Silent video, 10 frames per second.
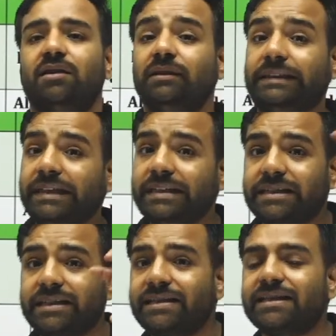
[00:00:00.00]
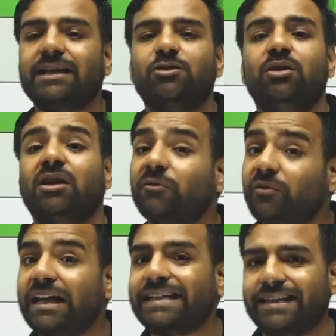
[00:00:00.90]
this is actually a
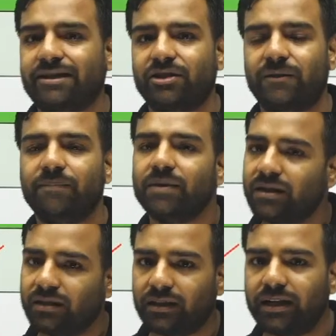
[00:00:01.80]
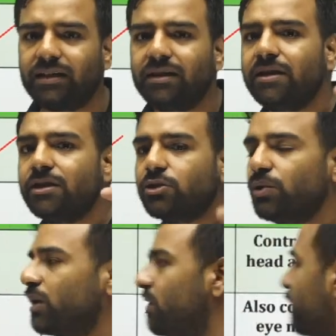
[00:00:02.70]
reflex action, correct? So here we